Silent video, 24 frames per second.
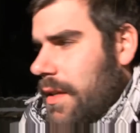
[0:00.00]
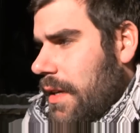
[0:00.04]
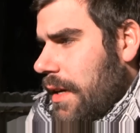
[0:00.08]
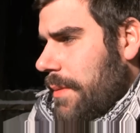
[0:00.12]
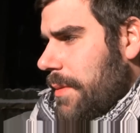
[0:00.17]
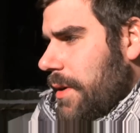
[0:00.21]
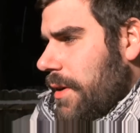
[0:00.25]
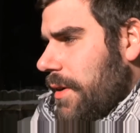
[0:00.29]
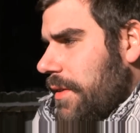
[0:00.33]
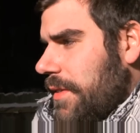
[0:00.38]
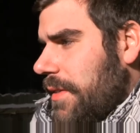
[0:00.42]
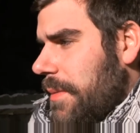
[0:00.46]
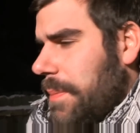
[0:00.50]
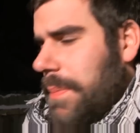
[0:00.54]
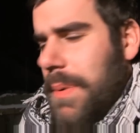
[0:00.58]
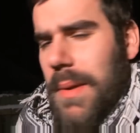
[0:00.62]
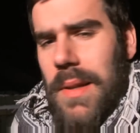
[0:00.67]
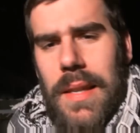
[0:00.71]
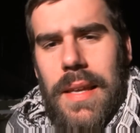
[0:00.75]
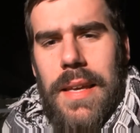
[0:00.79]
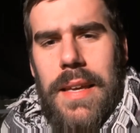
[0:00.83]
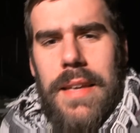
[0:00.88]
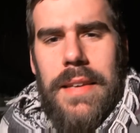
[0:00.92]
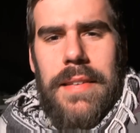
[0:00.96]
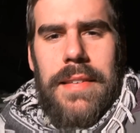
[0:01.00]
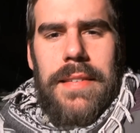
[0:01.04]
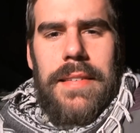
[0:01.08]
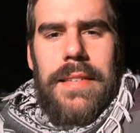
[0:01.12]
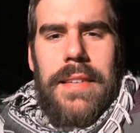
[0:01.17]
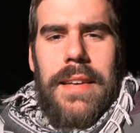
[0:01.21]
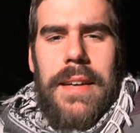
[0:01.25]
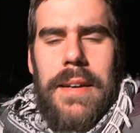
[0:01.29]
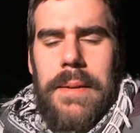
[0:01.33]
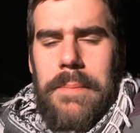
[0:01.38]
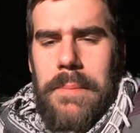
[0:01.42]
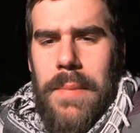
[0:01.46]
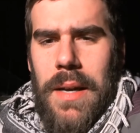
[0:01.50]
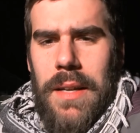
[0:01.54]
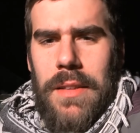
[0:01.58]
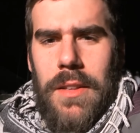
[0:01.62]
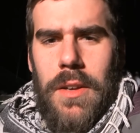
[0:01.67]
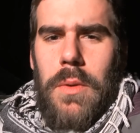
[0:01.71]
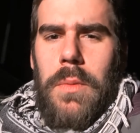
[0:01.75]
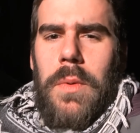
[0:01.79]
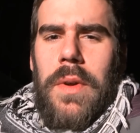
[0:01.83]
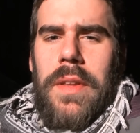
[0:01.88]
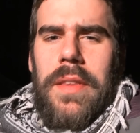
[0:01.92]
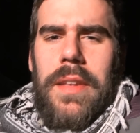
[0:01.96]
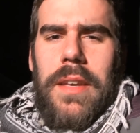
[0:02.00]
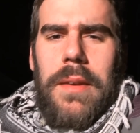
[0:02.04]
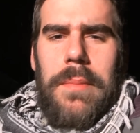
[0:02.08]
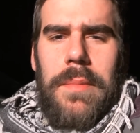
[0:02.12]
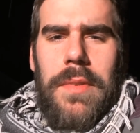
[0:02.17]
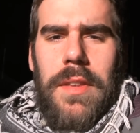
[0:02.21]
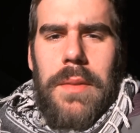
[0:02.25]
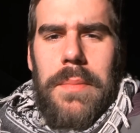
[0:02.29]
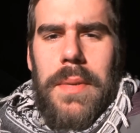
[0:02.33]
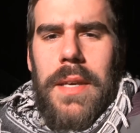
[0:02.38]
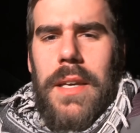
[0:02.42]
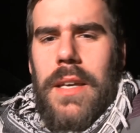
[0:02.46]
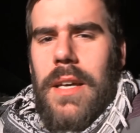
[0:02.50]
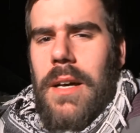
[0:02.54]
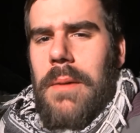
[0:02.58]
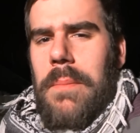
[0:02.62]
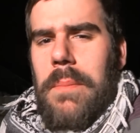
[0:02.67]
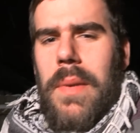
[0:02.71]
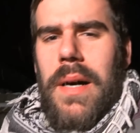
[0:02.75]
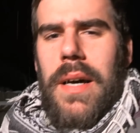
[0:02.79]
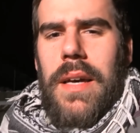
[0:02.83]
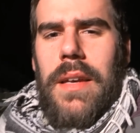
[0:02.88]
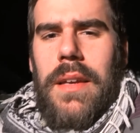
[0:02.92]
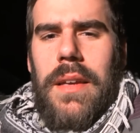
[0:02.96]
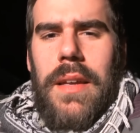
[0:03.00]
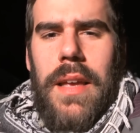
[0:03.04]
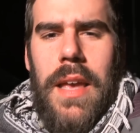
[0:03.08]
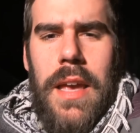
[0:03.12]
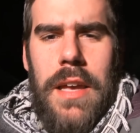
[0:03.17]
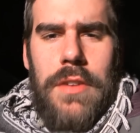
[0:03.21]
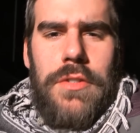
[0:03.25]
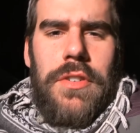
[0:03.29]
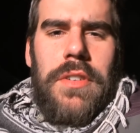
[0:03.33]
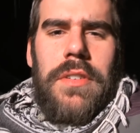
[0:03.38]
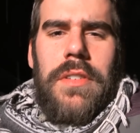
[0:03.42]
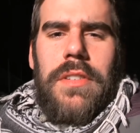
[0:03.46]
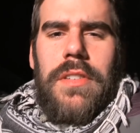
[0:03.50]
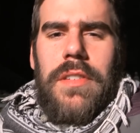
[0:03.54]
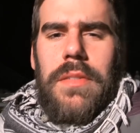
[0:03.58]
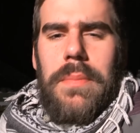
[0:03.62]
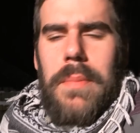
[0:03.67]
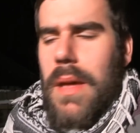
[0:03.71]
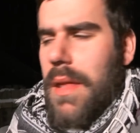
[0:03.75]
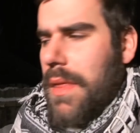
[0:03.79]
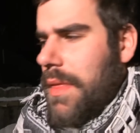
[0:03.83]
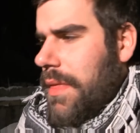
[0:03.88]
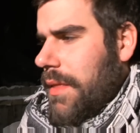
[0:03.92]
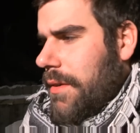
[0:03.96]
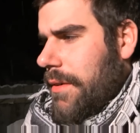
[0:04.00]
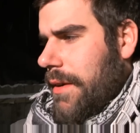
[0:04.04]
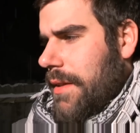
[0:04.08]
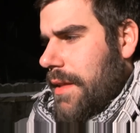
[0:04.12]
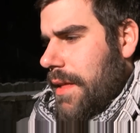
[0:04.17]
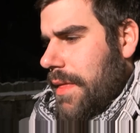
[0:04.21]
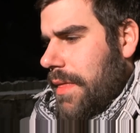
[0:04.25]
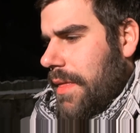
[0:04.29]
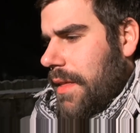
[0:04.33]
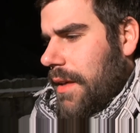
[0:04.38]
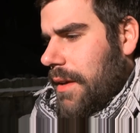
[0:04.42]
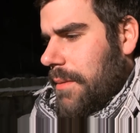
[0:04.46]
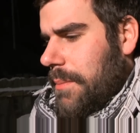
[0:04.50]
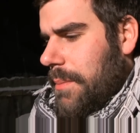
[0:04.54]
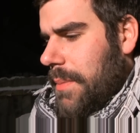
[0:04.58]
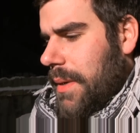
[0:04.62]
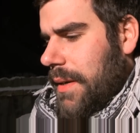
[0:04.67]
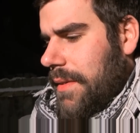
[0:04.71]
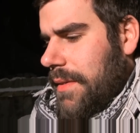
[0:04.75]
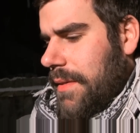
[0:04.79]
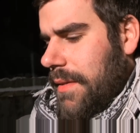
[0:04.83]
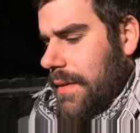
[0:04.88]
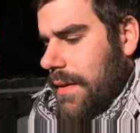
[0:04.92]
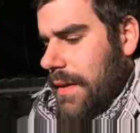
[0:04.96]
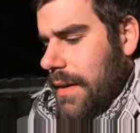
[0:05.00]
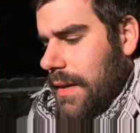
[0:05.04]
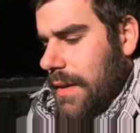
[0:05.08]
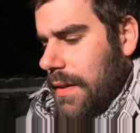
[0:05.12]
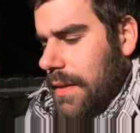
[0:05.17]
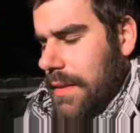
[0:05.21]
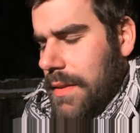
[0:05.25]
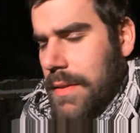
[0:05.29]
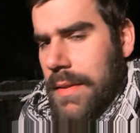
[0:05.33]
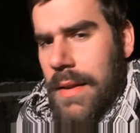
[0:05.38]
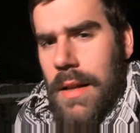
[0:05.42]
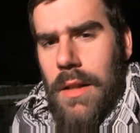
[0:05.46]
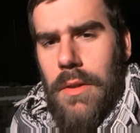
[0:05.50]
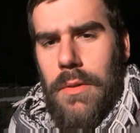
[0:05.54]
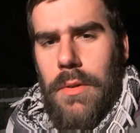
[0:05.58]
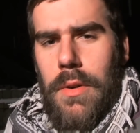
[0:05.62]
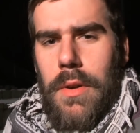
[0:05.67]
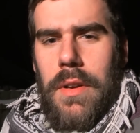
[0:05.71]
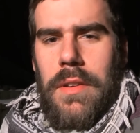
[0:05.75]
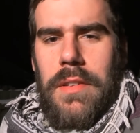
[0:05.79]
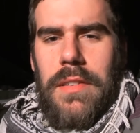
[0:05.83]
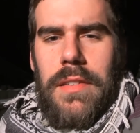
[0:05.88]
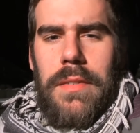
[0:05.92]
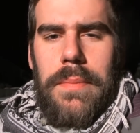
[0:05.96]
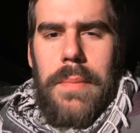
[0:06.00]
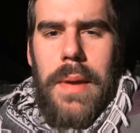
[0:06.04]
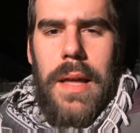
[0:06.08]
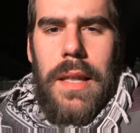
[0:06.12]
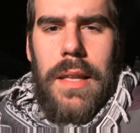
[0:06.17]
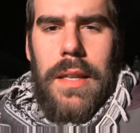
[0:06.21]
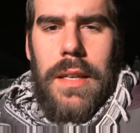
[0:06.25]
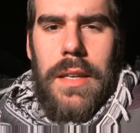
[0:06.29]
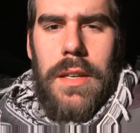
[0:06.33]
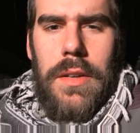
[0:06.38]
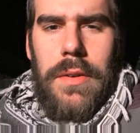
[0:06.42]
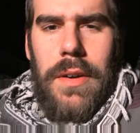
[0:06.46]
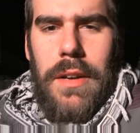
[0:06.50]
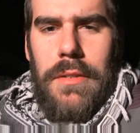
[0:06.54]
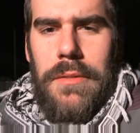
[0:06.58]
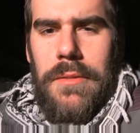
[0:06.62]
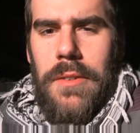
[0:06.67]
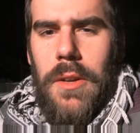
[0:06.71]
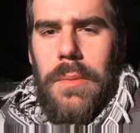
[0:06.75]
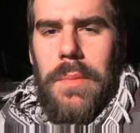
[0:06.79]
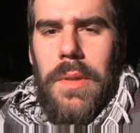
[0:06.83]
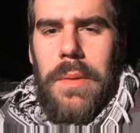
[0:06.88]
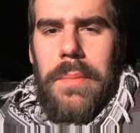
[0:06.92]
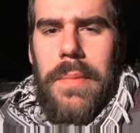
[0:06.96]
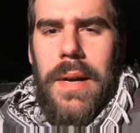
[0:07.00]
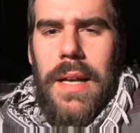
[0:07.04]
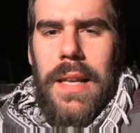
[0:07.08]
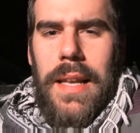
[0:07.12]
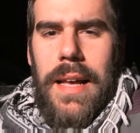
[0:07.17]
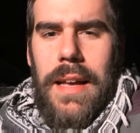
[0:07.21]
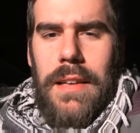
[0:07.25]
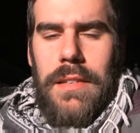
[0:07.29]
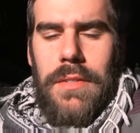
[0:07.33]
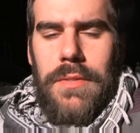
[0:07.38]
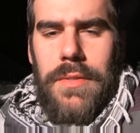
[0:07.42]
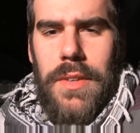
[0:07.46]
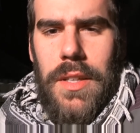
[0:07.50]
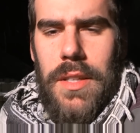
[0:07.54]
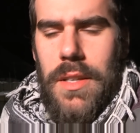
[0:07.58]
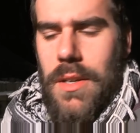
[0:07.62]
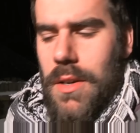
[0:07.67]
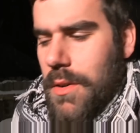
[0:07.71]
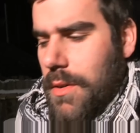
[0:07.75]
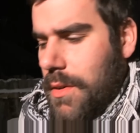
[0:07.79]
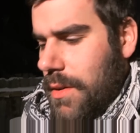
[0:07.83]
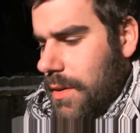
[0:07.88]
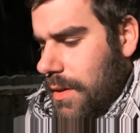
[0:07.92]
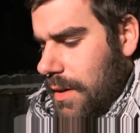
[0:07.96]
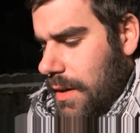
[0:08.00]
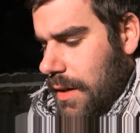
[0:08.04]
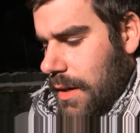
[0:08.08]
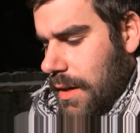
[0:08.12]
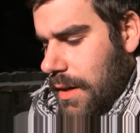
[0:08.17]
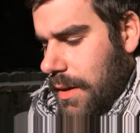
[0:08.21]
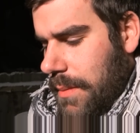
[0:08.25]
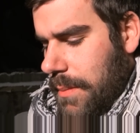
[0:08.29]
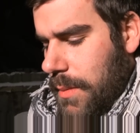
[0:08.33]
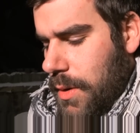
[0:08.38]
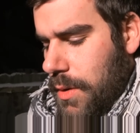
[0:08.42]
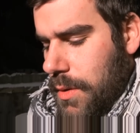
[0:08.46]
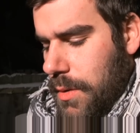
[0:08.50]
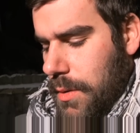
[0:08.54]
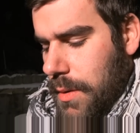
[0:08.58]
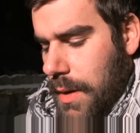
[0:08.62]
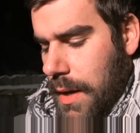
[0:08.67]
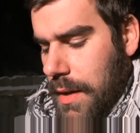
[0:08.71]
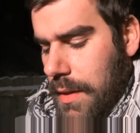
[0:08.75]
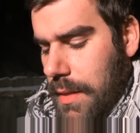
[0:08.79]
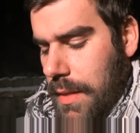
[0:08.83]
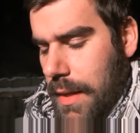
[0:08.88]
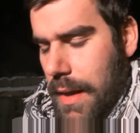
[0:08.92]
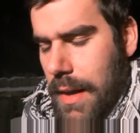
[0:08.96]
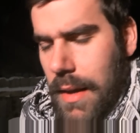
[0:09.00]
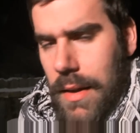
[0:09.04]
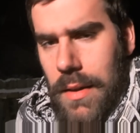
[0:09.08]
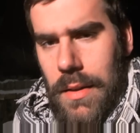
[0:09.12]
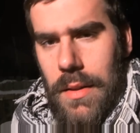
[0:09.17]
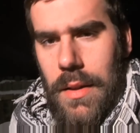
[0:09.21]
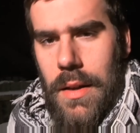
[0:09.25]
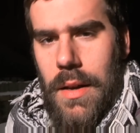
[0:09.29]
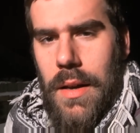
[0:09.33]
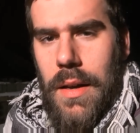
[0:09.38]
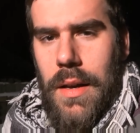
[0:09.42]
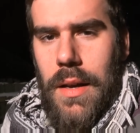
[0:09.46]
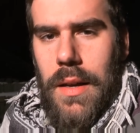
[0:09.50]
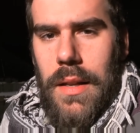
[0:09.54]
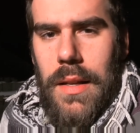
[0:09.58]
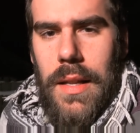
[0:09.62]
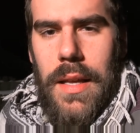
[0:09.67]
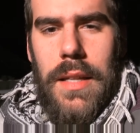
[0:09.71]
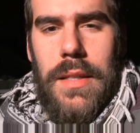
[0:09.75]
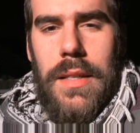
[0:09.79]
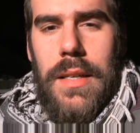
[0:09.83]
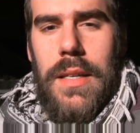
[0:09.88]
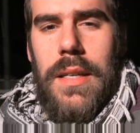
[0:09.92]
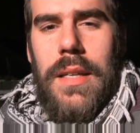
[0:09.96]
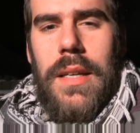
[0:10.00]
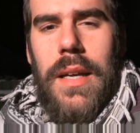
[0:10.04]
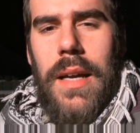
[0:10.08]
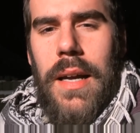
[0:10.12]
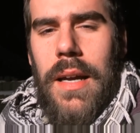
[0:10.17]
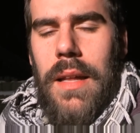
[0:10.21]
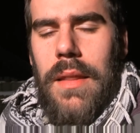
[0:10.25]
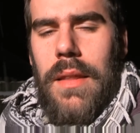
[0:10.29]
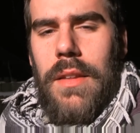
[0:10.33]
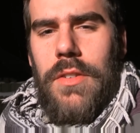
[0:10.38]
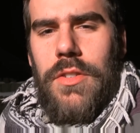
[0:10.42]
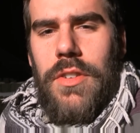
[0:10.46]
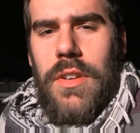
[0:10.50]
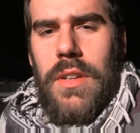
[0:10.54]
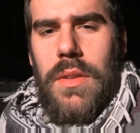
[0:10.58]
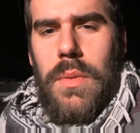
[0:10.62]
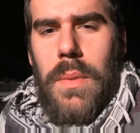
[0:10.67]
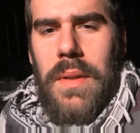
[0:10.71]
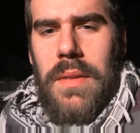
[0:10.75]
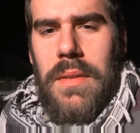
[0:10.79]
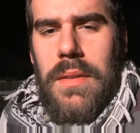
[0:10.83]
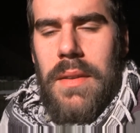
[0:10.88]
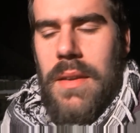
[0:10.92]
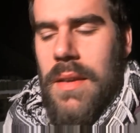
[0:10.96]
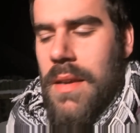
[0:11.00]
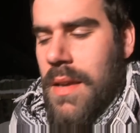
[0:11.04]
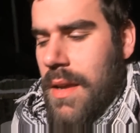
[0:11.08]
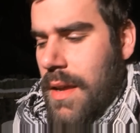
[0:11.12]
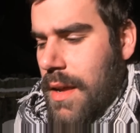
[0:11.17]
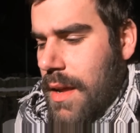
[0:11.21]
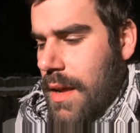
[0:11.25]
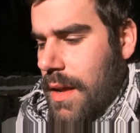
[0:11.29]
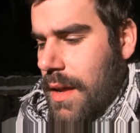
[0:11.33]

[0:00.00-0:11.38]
Coming on to police, I don't want him to become my Agent Smith or anything, but Delroy Smelly, who I filmed in my last video, who hit that lady at the G20,